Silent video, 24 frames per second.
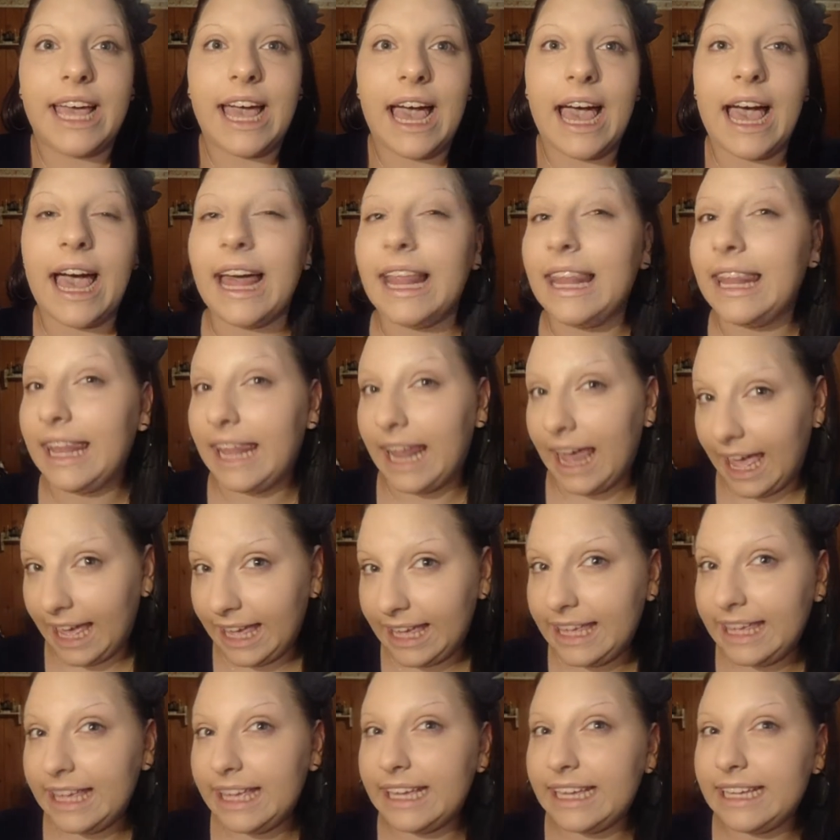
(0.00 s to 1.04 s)
I
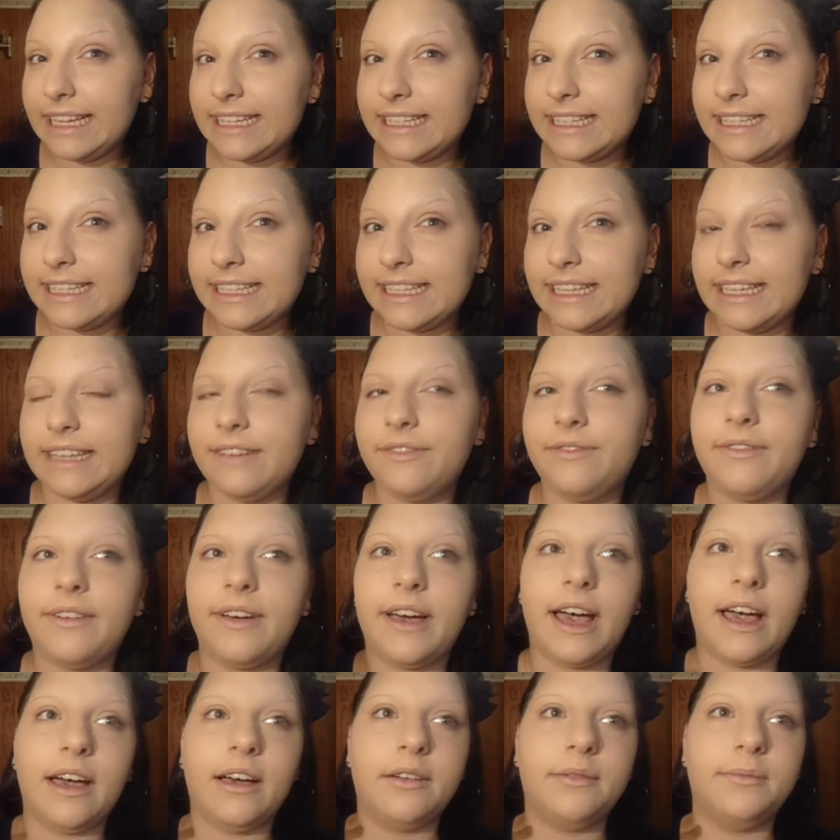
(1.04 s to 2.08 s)
like it if,
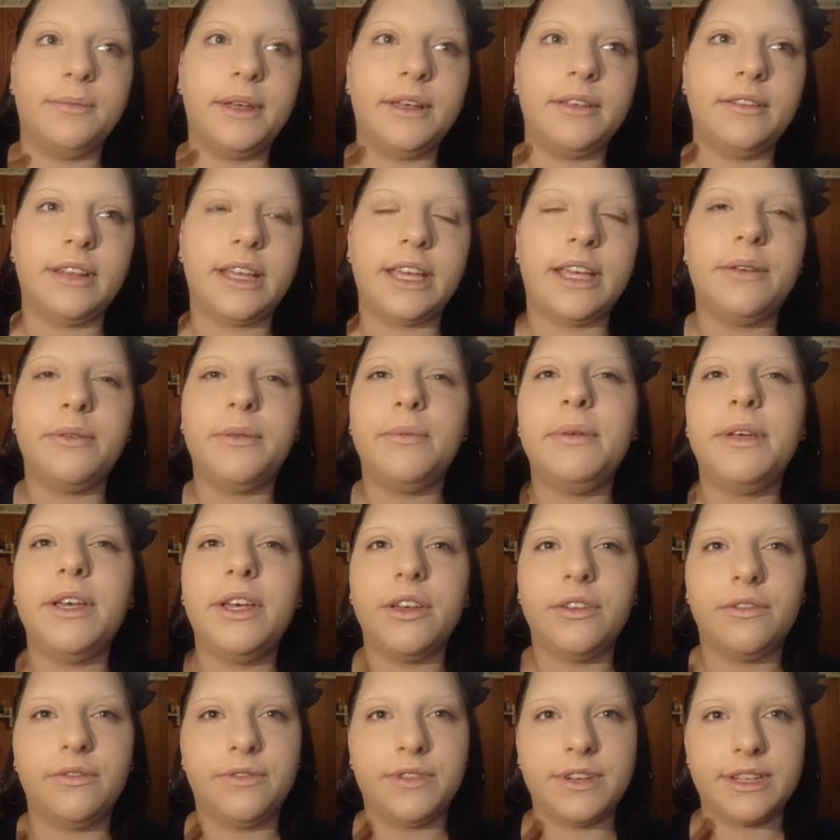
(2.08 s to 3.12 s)
like, it would be
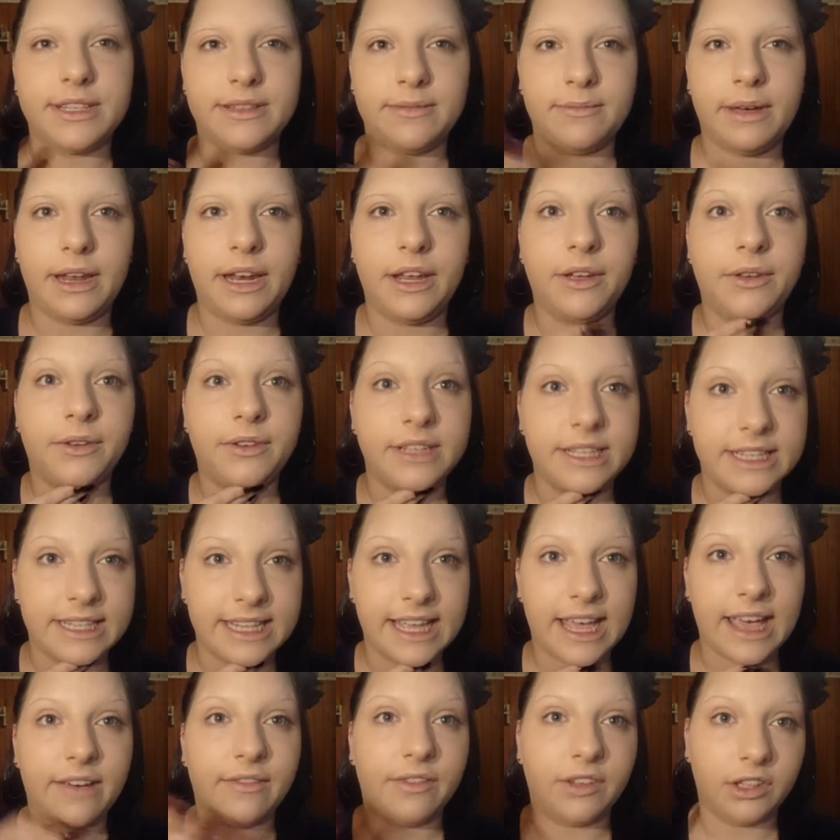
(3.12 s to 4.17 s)
good for somebody who
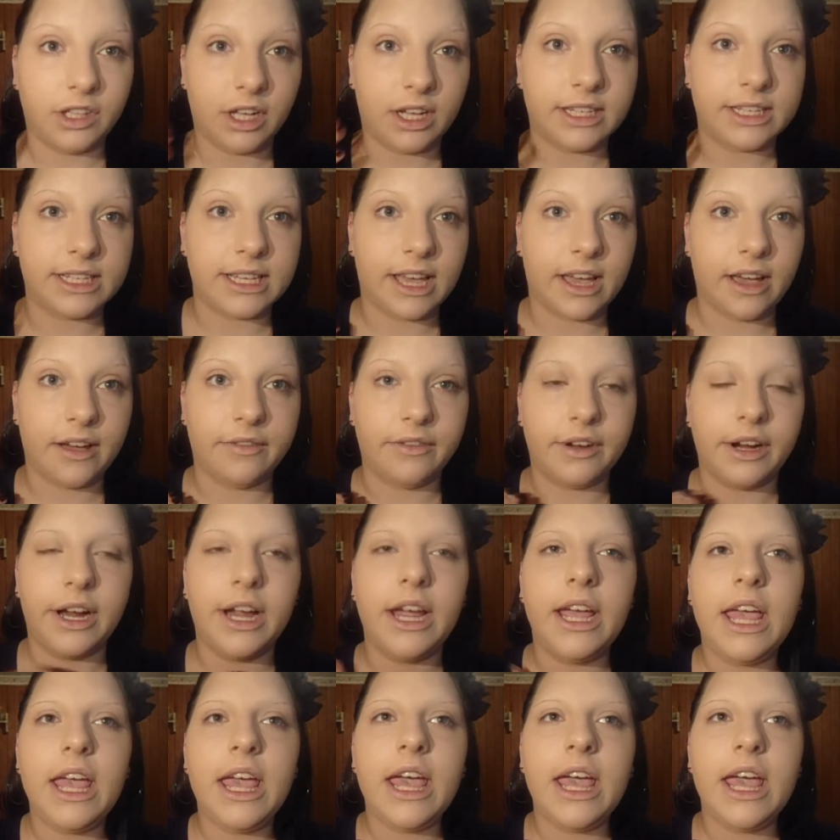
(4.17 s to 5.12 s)
doesn't have a lot to cover.